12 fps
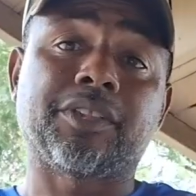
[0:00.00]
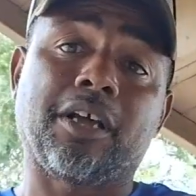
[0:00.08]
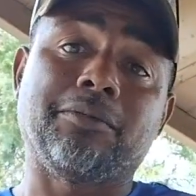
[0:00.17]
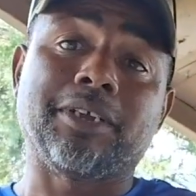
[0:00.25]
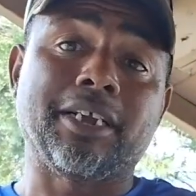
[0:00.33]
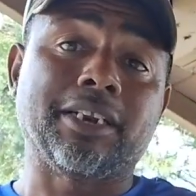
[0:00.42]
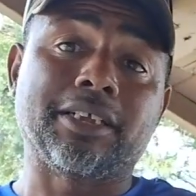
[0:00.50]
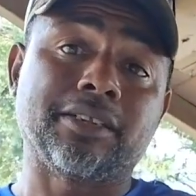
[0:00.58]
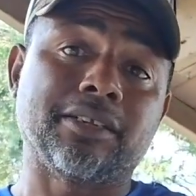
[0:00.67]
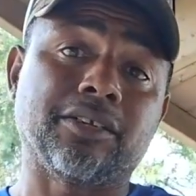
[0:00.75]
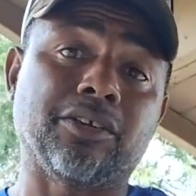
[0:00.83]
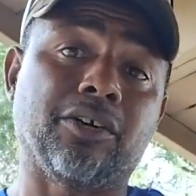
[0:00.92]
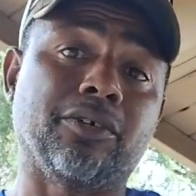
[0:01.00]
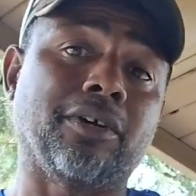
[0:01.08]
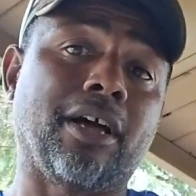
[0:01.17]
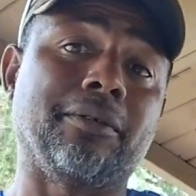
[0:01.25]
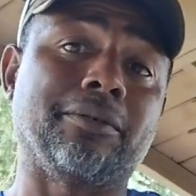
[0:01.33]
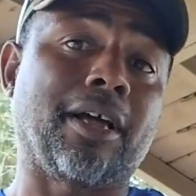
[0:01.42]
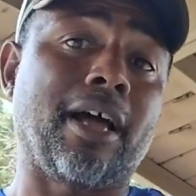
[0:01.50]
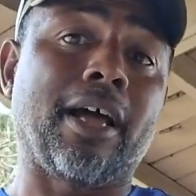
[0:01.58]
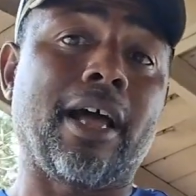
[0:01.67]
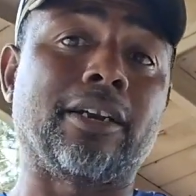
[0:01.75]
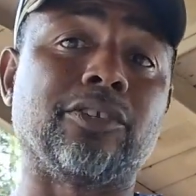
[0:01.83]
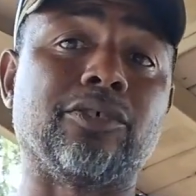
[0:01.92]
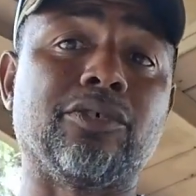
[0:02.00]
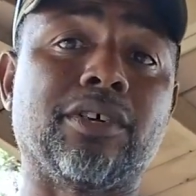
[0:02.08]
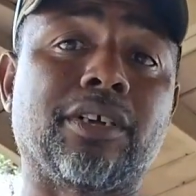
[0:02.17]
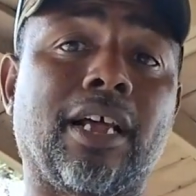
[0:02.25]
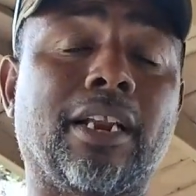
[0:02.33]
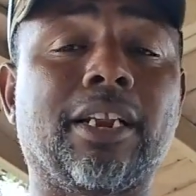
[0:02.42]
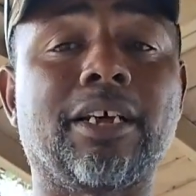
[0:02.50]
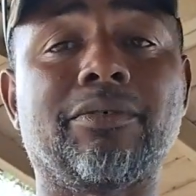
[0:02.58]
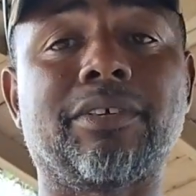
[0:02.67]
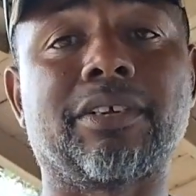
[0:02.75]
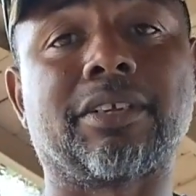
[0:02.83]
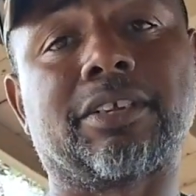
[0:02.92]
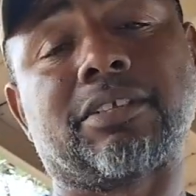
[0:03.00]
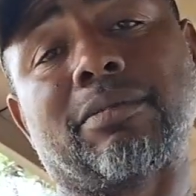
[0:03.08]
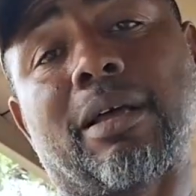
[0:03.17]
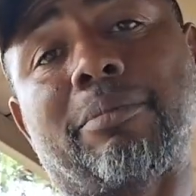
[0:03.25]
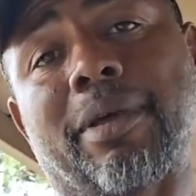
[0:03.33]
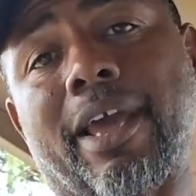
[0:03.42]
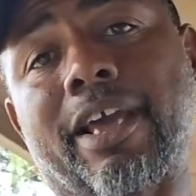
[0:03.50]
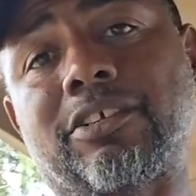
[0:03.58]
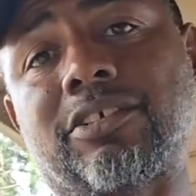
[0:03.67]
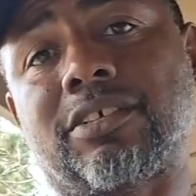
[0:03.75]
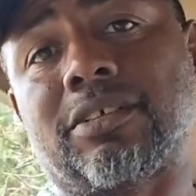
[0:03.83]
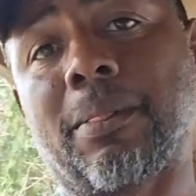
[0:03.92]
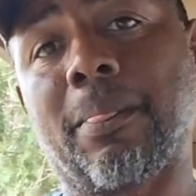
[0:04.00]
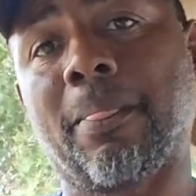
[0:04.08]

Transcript: I'm in it. I do it. I love it. It's my passion.